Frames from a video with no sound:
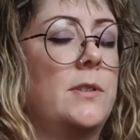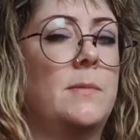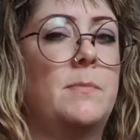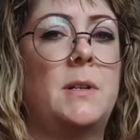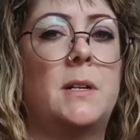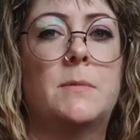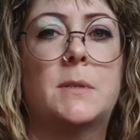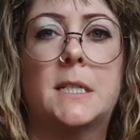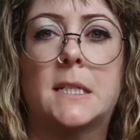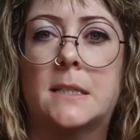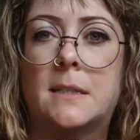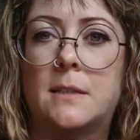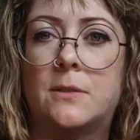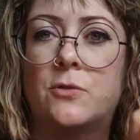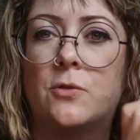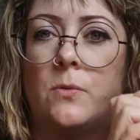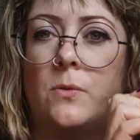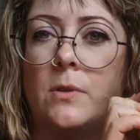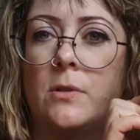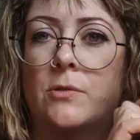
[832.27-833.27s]
Sometimes the
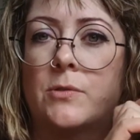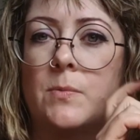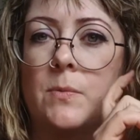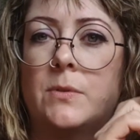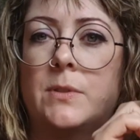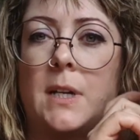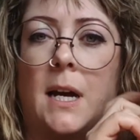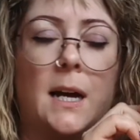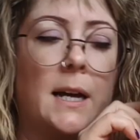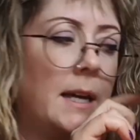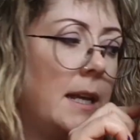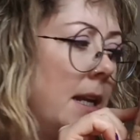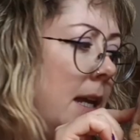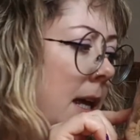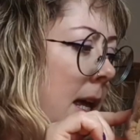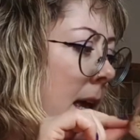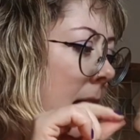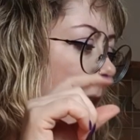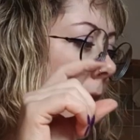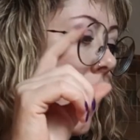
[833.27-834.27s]
essential oils will dye it.
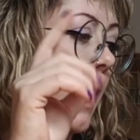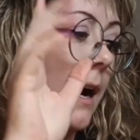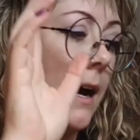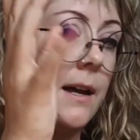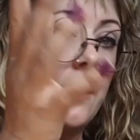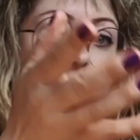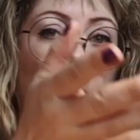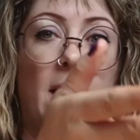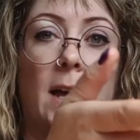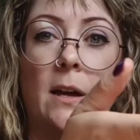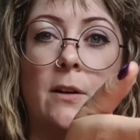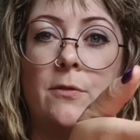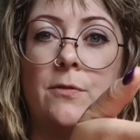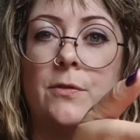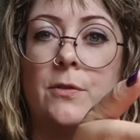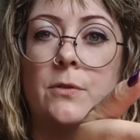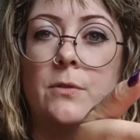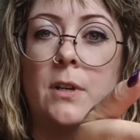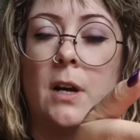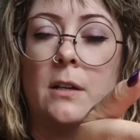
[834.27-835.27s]
I don't have
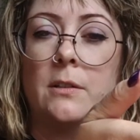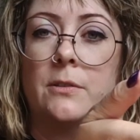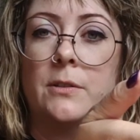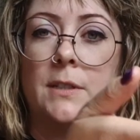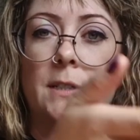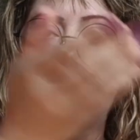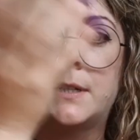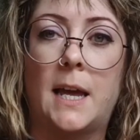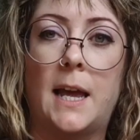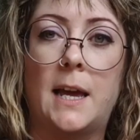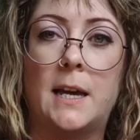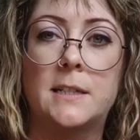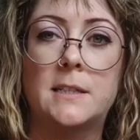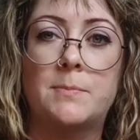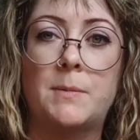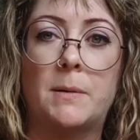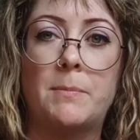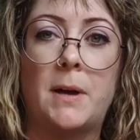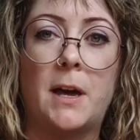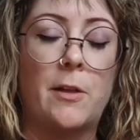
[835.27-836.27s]
food coloring to add
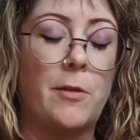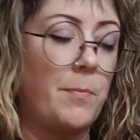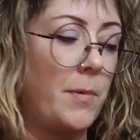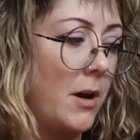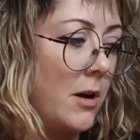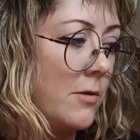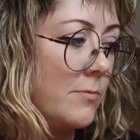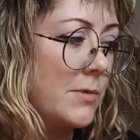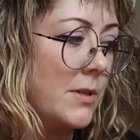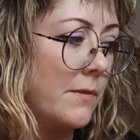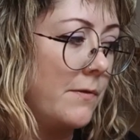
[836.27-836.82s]
to my bath bombs.